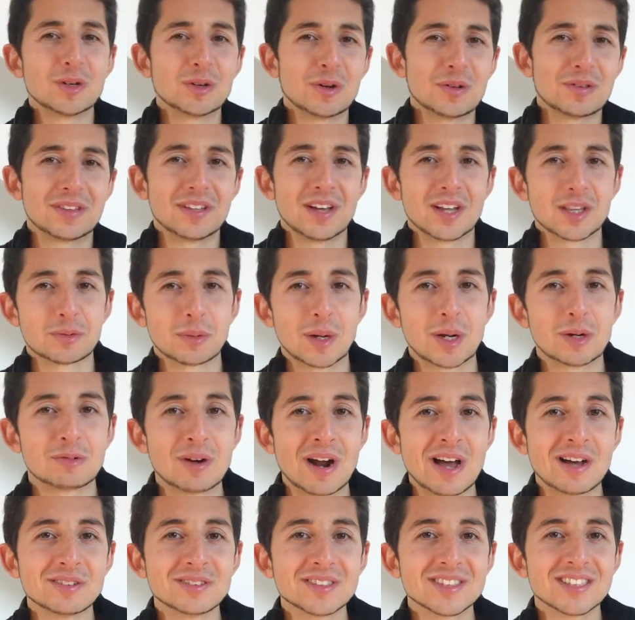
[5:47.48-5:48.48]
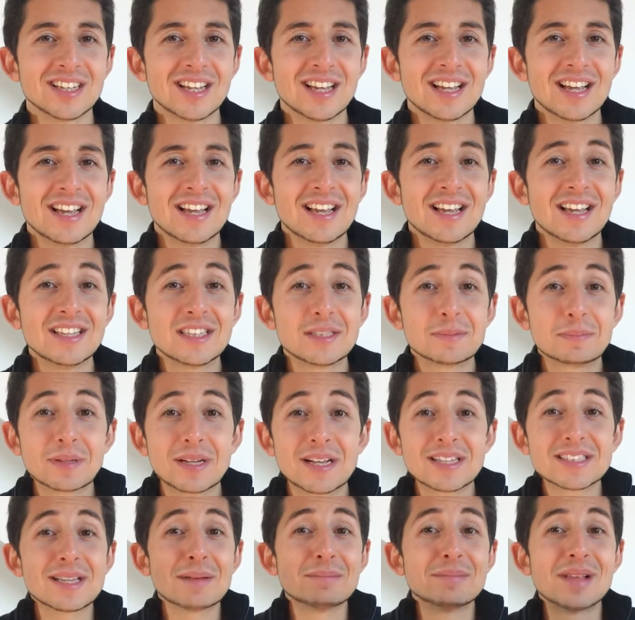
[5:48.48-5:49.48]
why not the other way around, it's
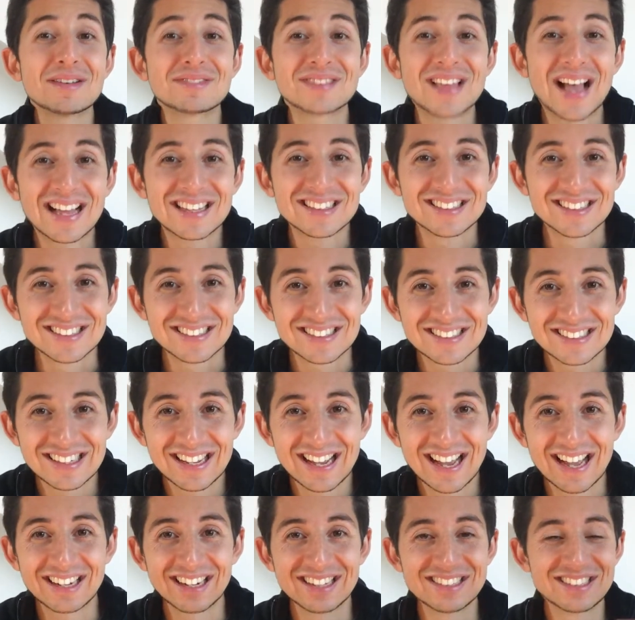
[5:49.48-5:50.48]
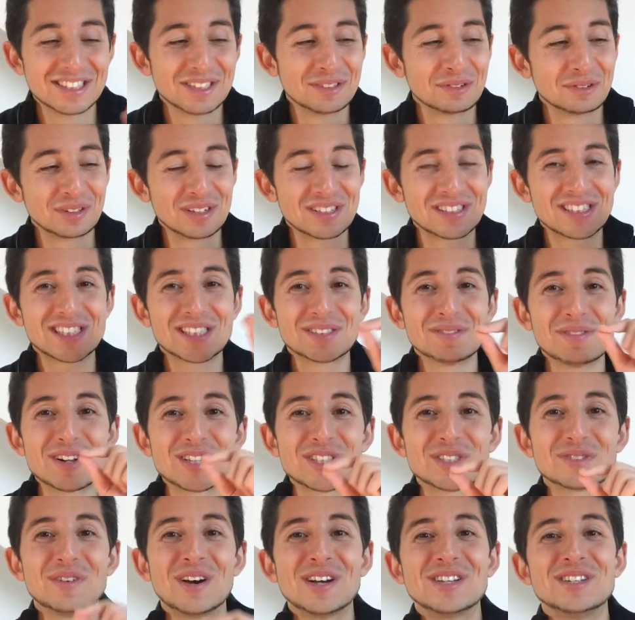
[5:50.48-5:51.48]
because I'm left-handed, and I didn't want to
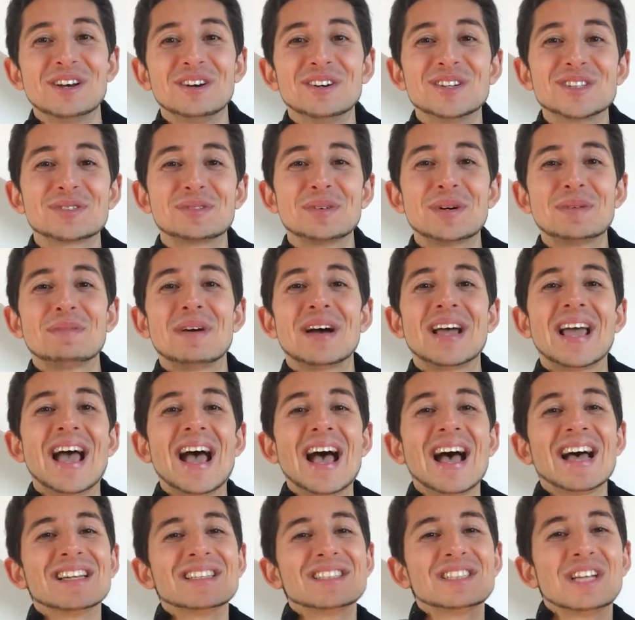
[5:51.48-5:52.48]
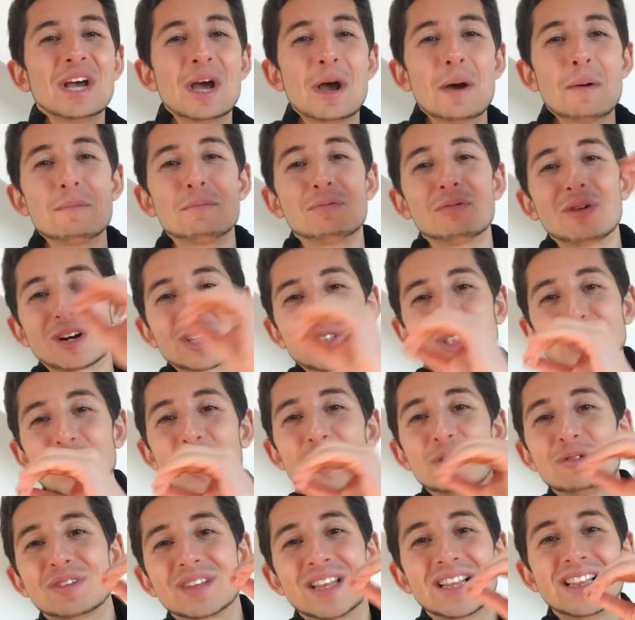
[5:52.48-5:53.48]
smudge my notes when my hand brushed
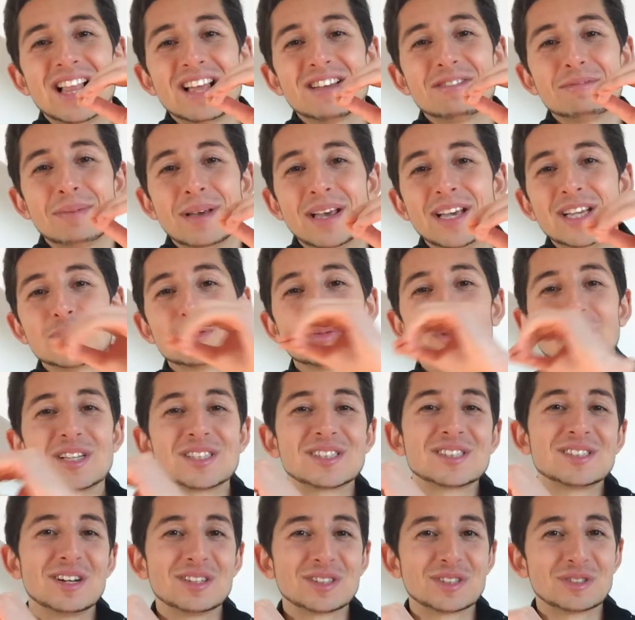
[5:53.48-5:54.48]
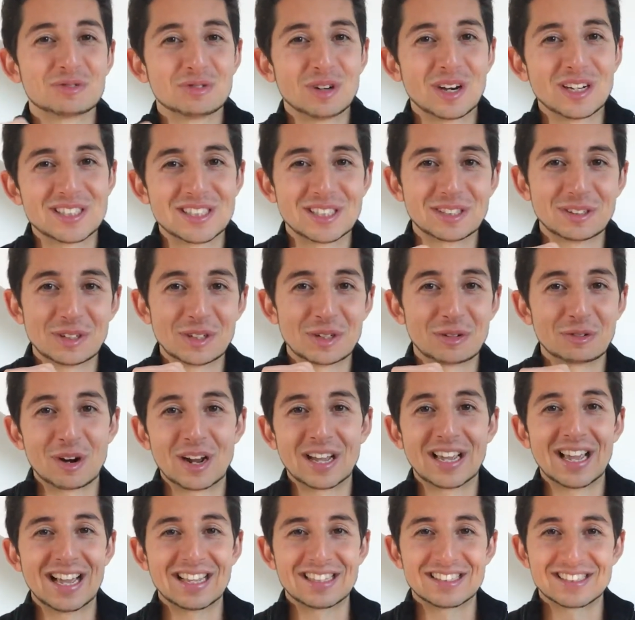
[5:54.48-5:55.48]
over the left page when I started writing on the
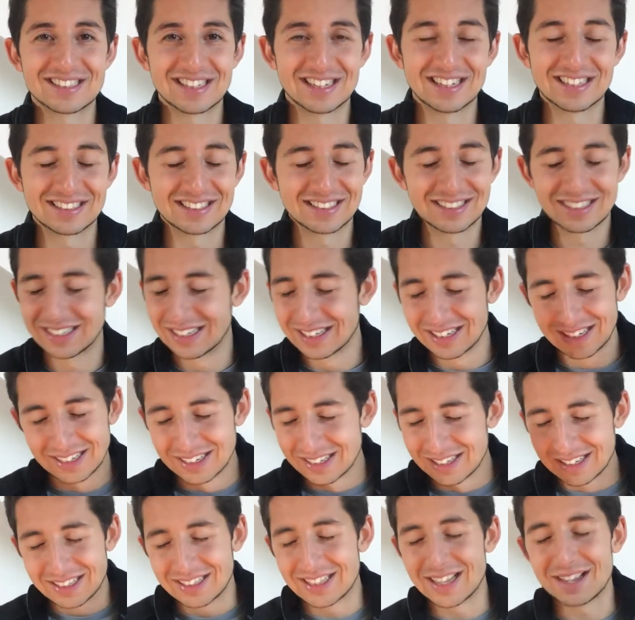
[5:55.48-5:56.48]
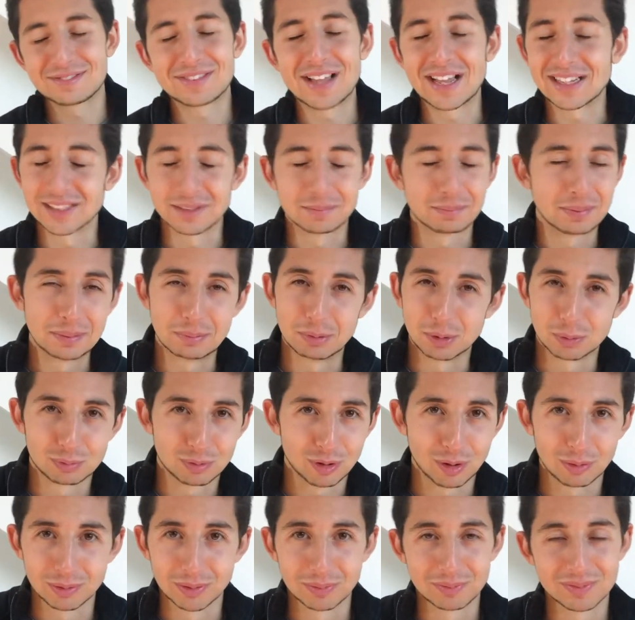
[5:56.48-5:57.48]
right hand side. Left-handed people
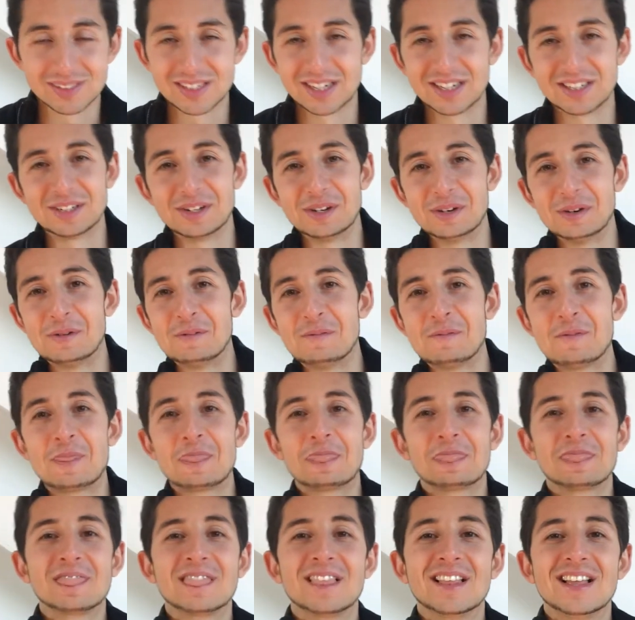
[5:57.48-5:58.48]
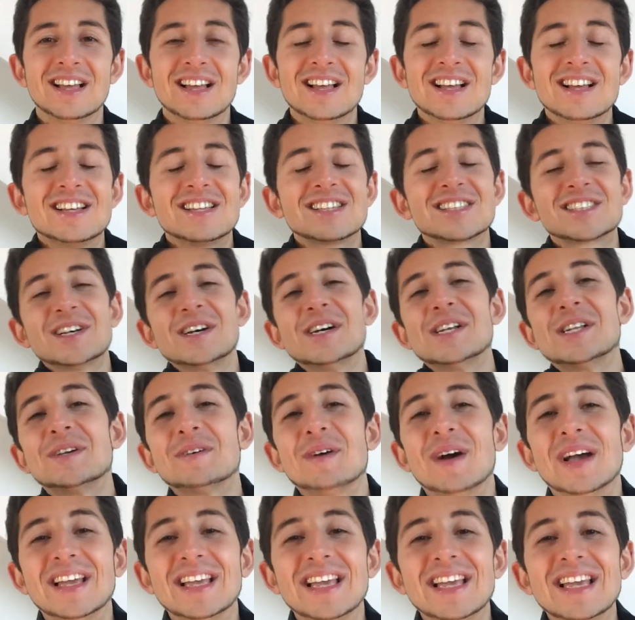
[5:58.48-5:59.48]
problems, I know. So
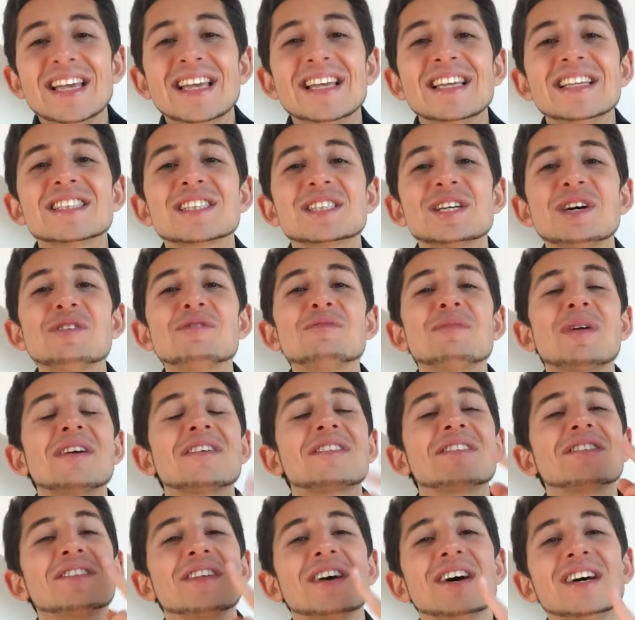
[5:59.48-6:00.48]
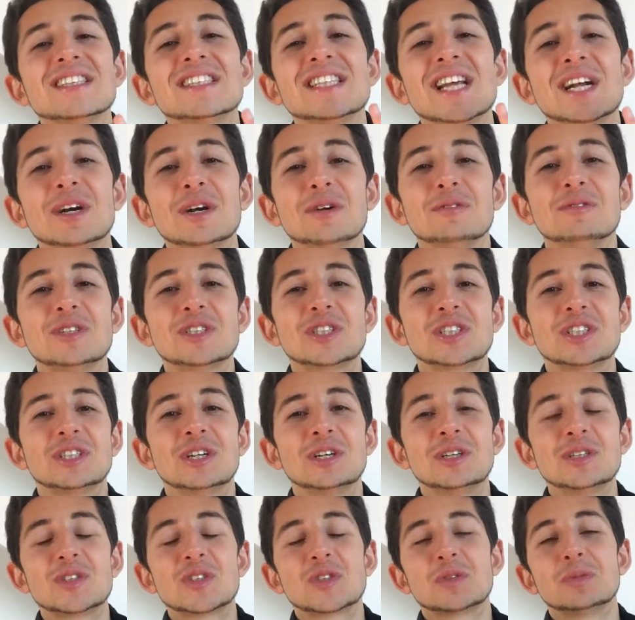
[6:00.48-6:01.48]
anyway, here's some of my third year revision
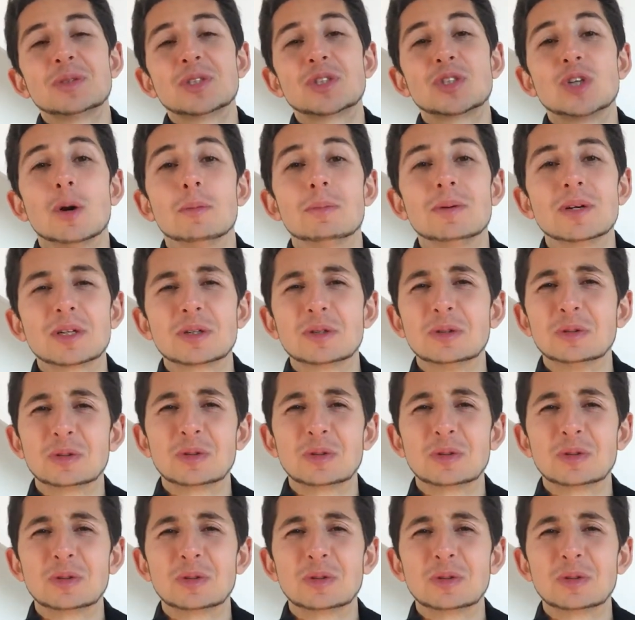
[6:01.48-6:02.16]
notes from a topic